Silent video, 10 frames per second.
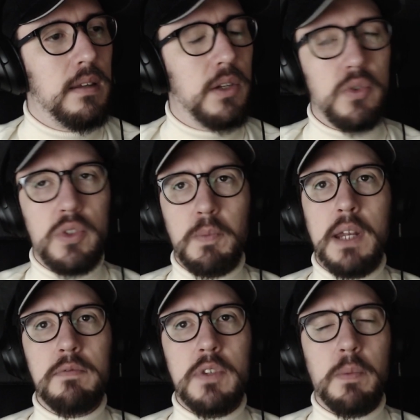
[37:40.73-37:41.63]
some
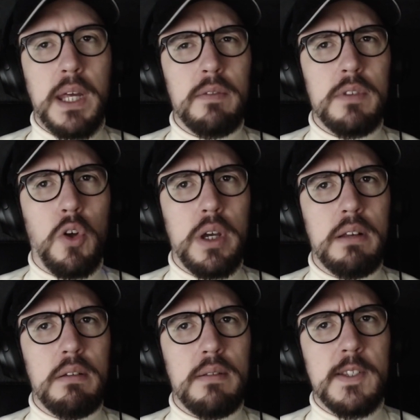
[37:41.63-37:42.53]
kind of
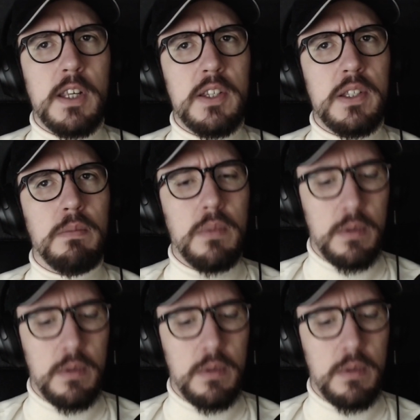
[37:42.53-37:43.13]
login system.